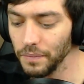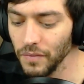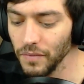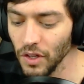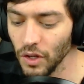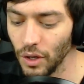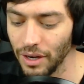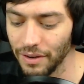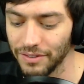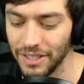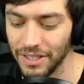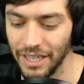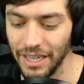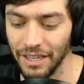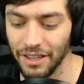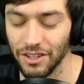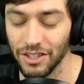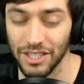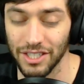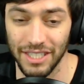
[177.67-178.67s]
You have to
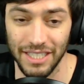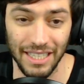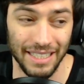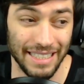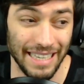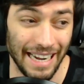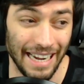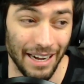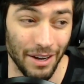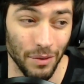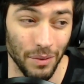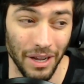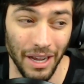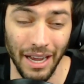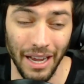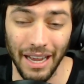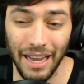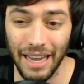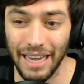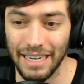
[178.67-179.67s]
either sit down
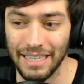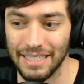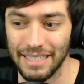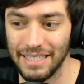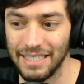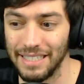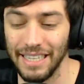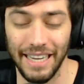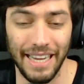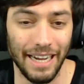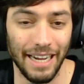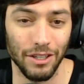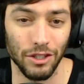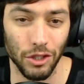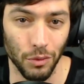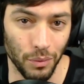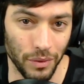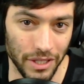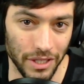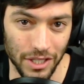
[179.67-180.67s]
and seek out the
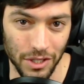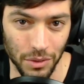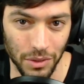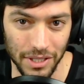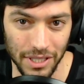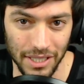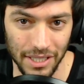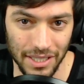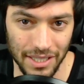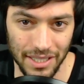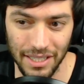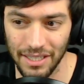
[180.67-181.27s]
resources,